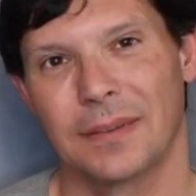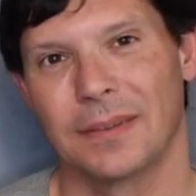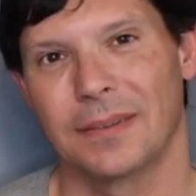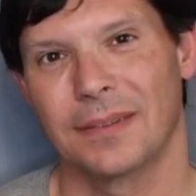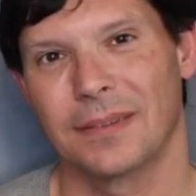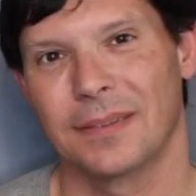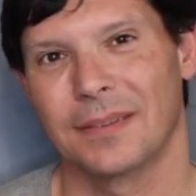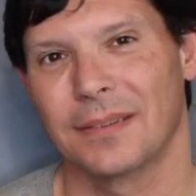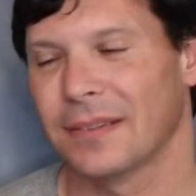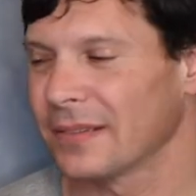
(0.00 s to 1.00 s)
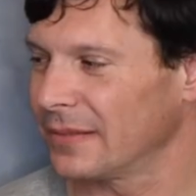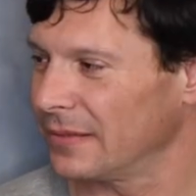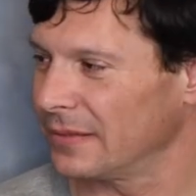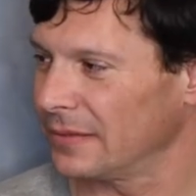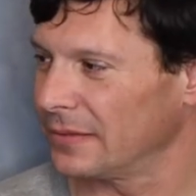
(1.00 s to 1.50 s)

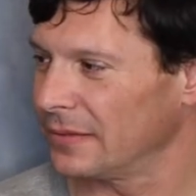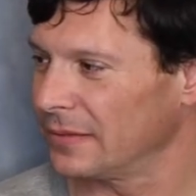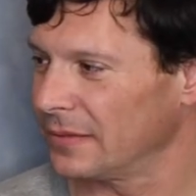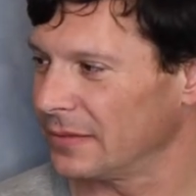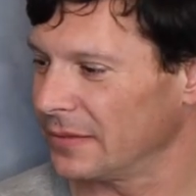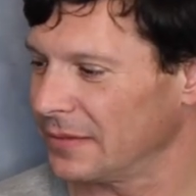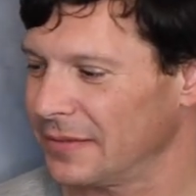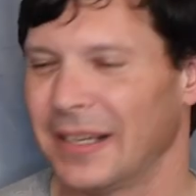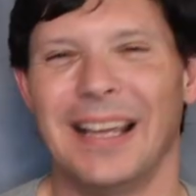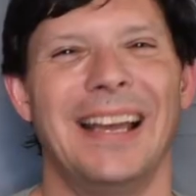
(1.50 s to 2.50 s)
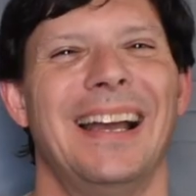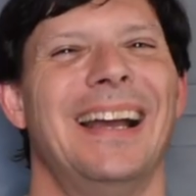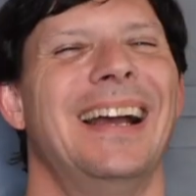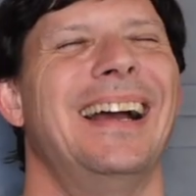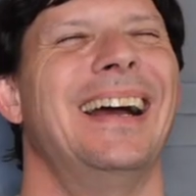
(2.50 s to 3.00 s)

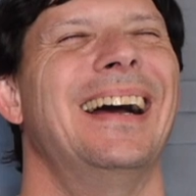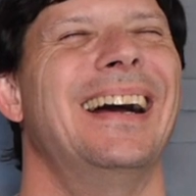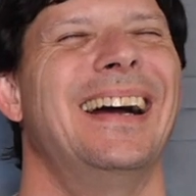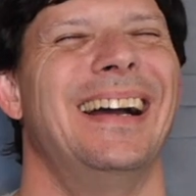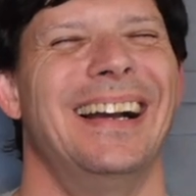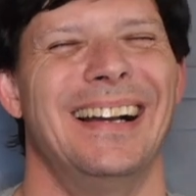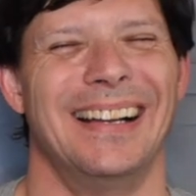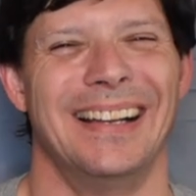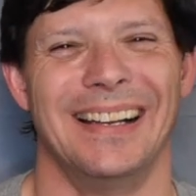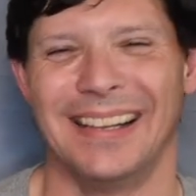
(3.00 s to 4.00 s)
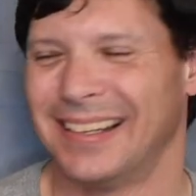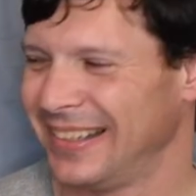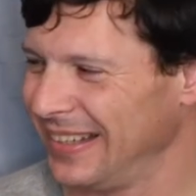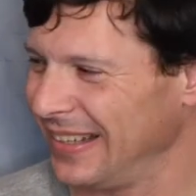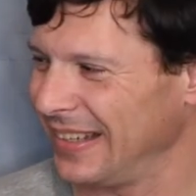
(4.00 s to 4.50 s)

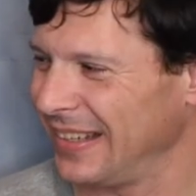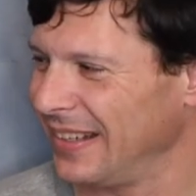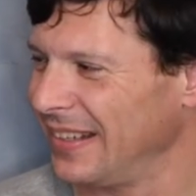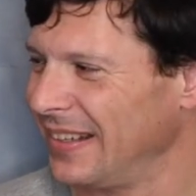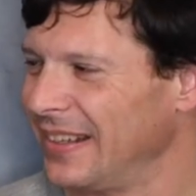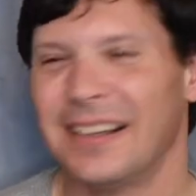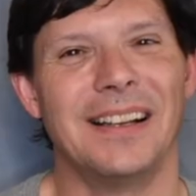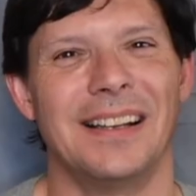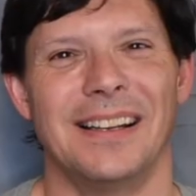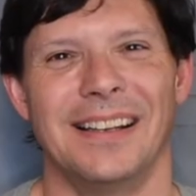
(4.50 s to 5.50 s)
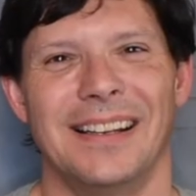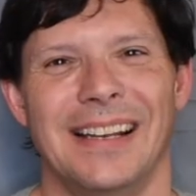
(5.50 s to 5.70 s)
This person isn't speaking.